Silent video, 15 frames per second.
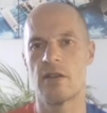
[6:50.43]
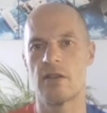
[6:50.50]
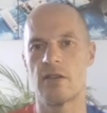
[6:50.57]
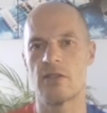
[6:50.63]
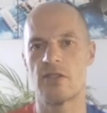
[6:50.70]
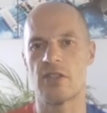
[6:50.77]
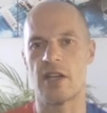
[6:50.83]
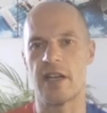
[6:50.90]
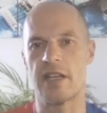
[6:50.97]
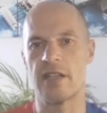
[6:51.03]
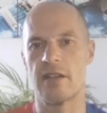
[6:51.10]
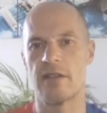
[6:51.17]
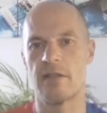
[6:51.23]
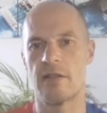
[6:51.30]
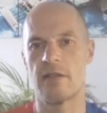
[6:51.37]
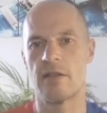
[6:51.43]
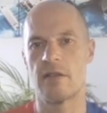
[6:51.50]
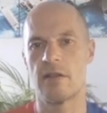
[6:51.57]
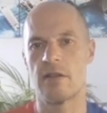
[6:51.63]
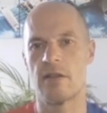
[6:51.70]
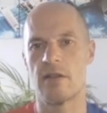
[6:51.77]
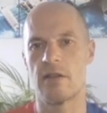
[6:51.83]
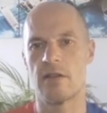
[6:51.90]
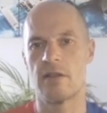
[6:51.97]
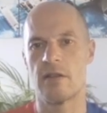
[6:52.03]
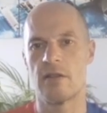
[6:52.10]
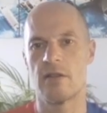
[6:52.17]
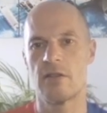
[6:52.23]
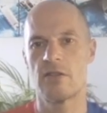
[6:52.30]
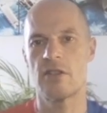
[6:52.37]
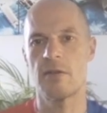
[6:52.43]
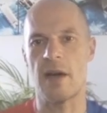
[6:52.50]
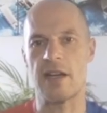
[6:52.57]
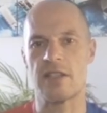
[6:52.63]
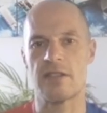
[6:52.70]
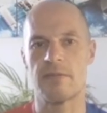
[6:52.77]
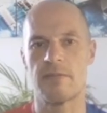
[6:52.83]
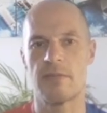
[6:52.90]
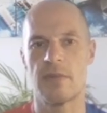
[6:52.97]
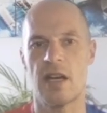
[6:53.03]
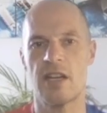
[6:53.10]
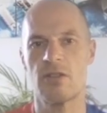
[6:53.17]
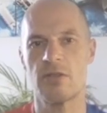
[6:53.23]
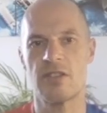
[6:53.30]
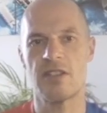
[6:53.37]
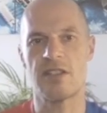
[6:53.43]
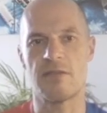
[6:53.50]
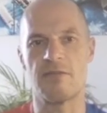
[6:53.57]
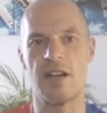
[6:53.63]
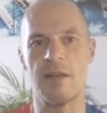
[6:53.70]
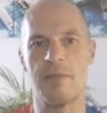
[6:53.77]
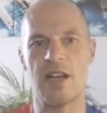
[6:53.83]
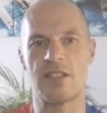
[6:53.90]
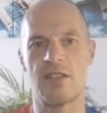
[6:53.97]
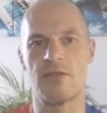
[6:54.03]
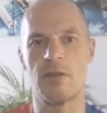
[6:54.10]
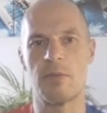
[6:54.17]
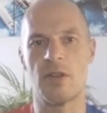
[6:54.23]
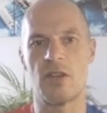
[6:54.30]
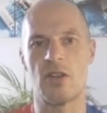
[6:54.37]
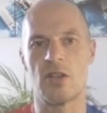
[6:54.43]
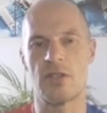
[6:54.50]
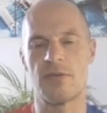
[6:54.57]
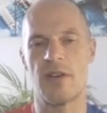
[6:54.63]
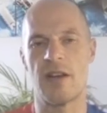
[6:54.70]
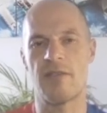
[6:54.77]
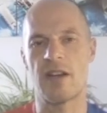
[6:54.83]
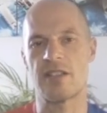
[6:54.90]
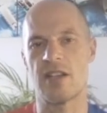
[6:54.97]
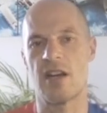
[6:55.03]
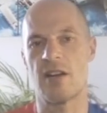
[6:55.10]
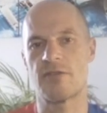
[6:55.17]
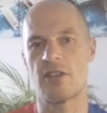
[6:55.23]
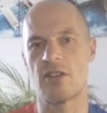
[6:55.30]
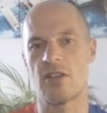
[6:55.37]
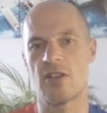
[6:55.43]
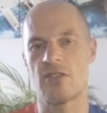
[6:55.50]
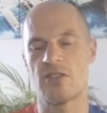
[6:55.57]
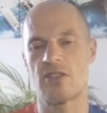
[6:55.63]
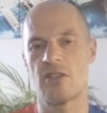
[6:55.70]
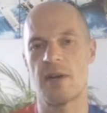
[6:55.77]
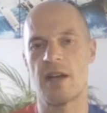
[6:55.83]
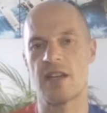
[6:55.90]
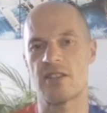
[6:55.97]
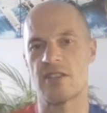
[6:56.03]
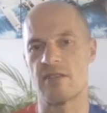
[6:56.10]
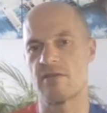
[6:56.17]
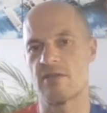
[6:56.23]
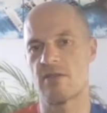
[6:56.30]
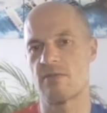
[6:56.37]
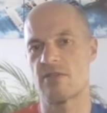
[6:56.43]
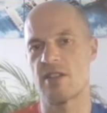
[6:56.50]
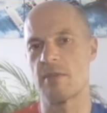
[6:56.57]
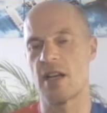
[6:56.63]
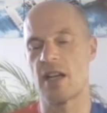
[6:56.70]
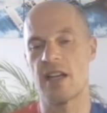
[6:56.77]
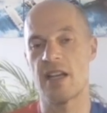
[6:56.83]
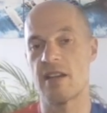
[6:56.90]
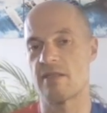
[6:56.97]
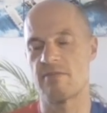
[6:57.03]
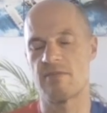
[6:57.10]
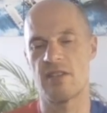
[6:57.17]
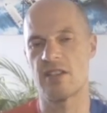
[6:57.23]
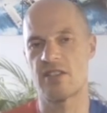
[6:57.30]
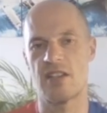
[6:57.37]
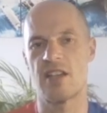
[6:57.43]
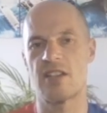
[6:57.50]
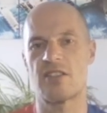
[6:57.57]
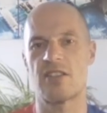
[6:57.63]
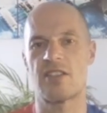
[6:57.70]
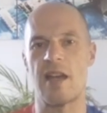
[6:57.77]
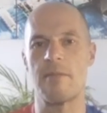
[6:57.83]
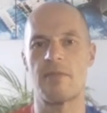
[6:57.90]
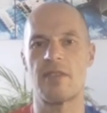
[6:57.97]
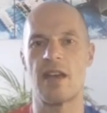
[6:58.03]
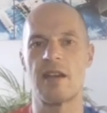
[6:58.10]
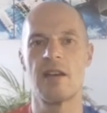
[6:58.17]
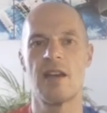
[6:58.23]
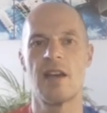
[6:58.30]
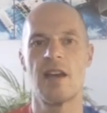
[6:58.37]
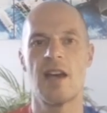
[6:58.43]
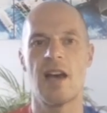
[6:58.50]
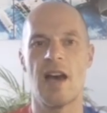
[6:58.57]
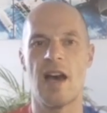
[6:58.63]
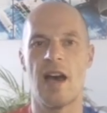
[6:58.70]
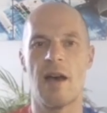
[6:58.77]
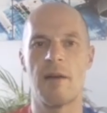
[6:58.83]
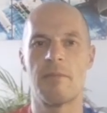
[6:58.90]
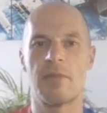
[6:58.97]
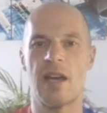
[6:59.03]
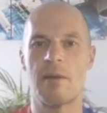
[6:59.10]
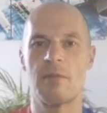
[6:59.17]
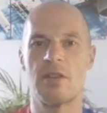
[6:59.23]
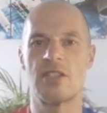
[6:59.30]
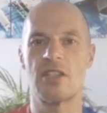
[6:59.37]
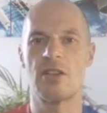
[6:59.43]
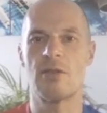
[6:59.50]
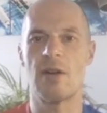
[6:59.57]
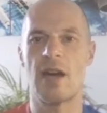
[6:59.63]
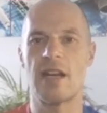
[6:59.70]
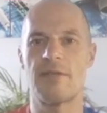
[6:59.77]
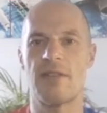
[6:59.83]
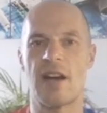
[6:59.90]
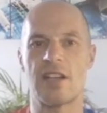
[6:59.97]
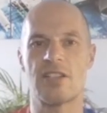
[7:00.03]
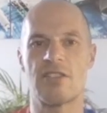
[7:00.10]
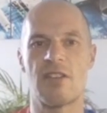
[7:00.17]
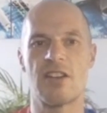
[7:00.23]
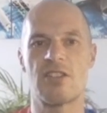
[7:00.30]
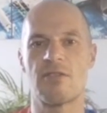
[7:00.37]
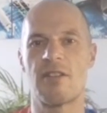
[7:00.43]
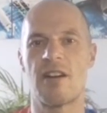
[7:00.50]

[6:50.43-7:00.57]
sine 2x. And of course it doesn't really matter if you put the cos 5x after the cos 2x, and similarly it's the same thing. Can we do any factorising or